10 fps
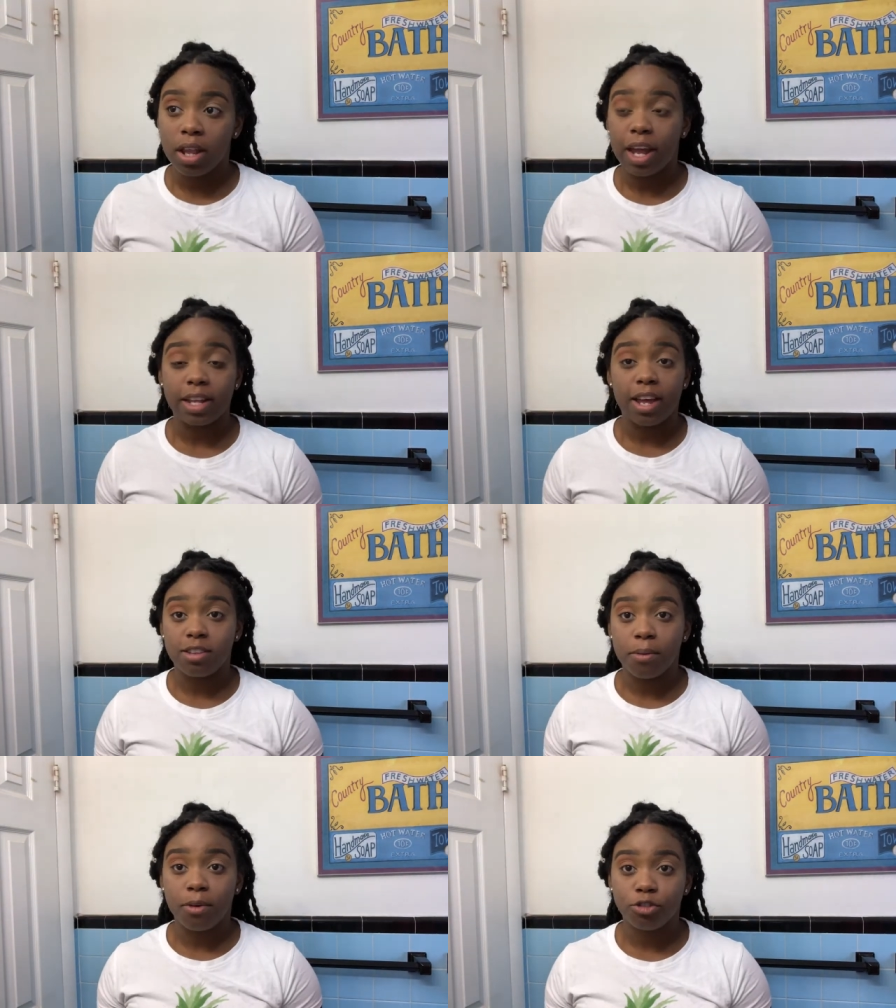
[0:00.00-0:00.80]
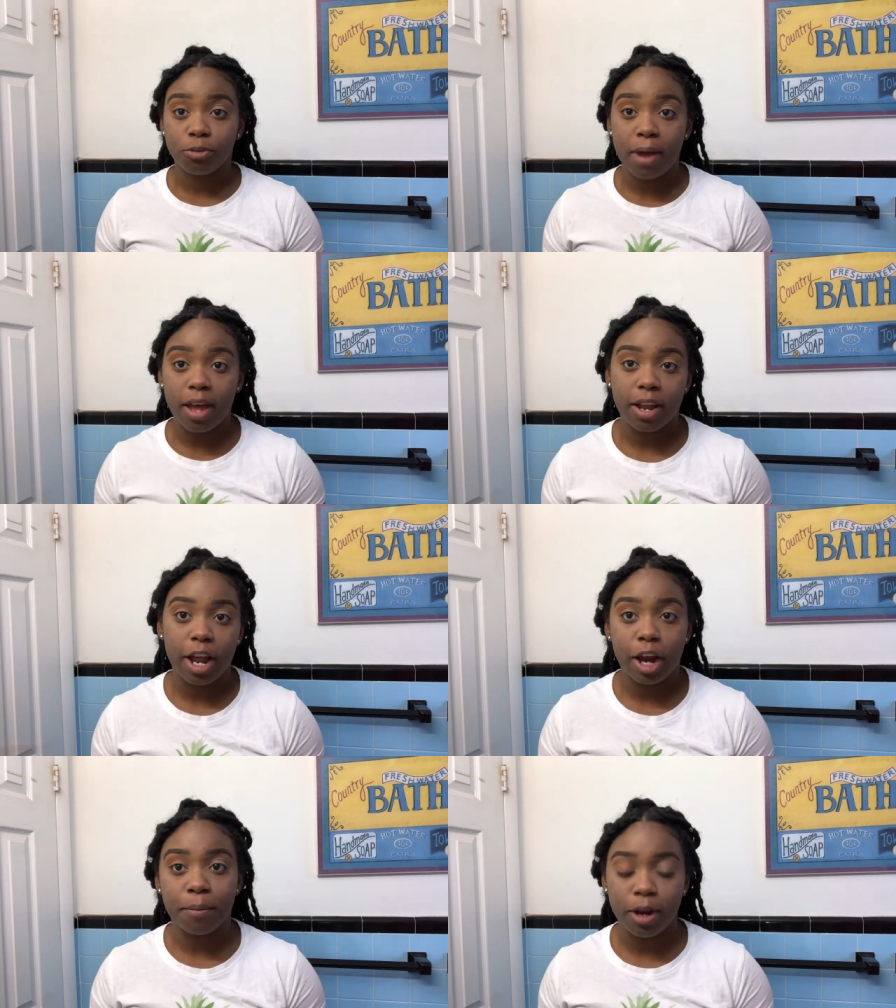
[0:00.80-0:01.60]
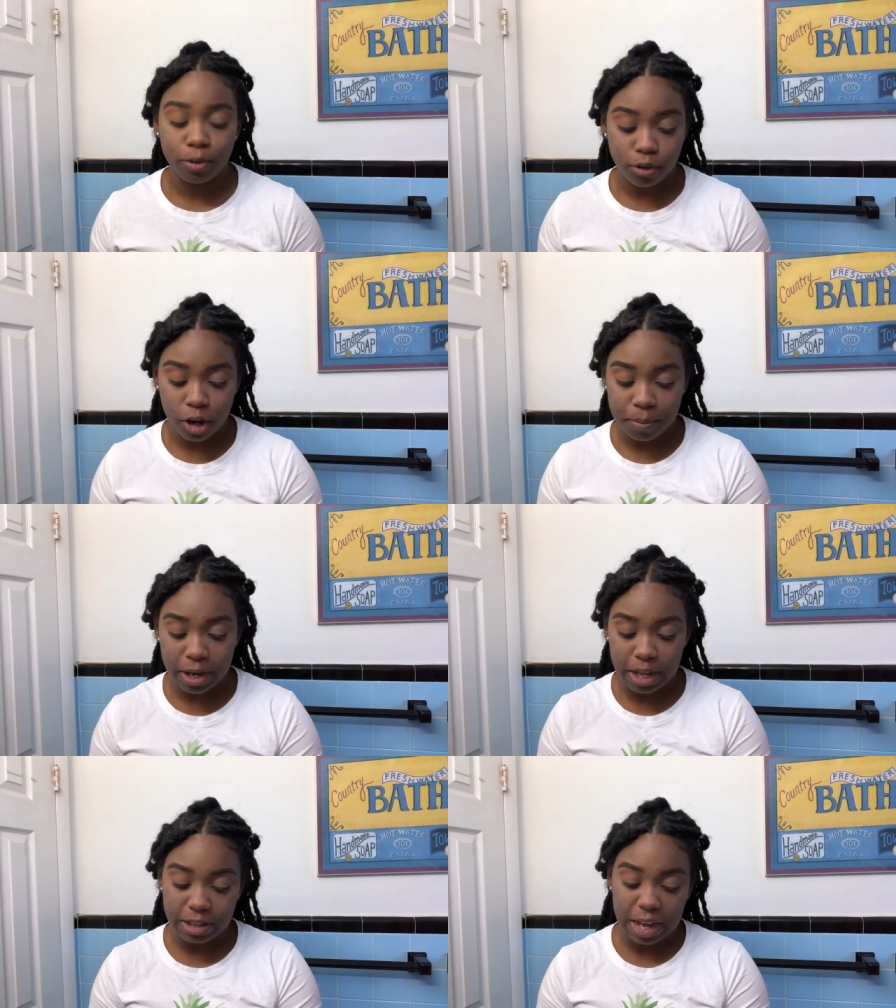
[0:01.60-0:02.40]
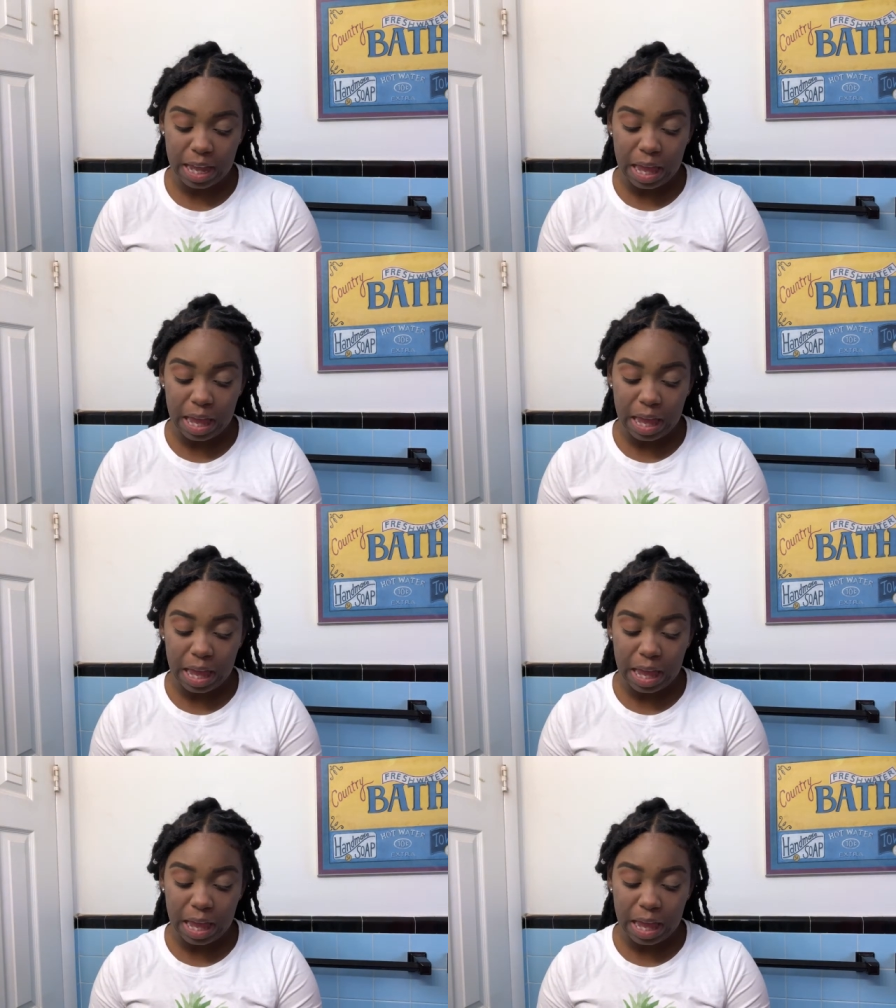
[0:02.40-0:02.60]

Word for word: Like that subculture palette that everybody was talking about that's like,